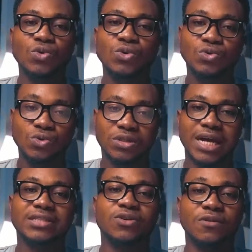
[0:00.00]
to
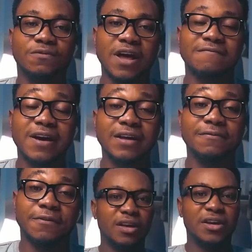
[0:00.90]
start your
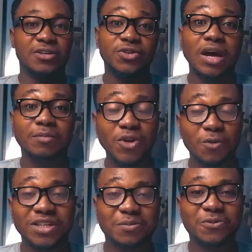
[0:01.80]
Fiverr freelance. So I'm
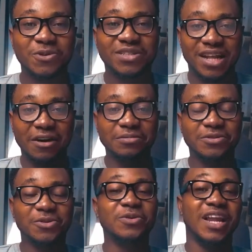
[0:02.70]
done with the pros
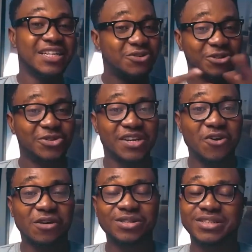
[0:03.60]
now. So let's go to the
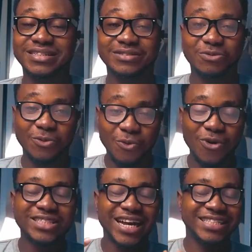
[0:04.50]
cons.
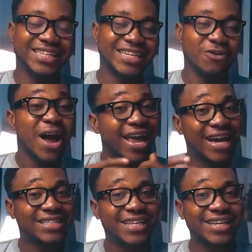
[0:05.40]
Why
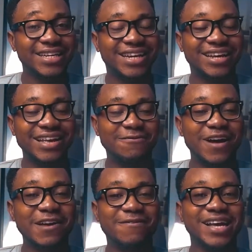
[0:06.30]
I think
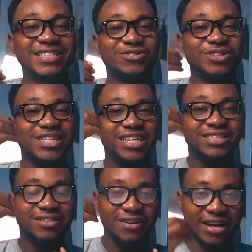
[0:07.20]
Fiverr is not
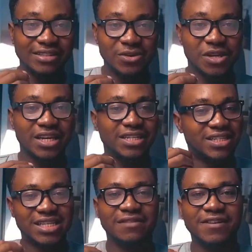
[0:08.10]
that great. Okay, the
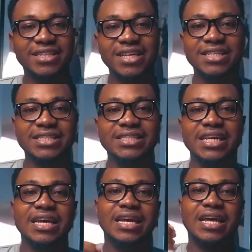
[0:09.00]
disadvantage
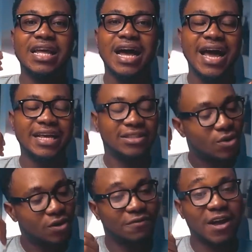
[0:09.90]
I
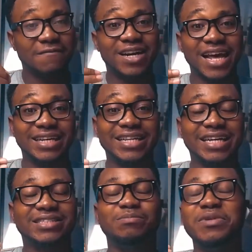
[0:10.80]
saw on Fiverr
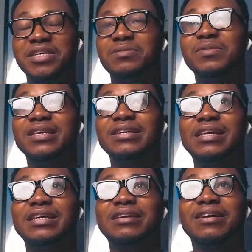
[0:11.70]
that makes
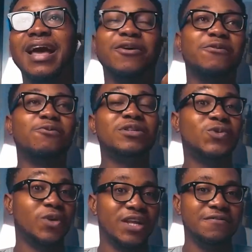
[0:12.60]
me kind of
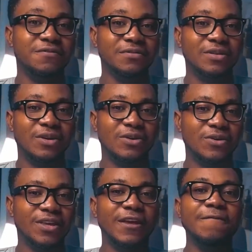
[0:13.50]
want to leave.
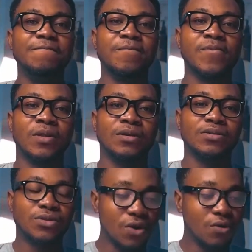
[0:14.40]
Okay,
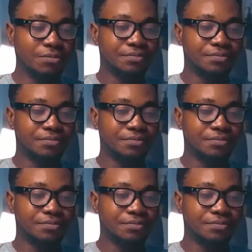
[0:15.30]
so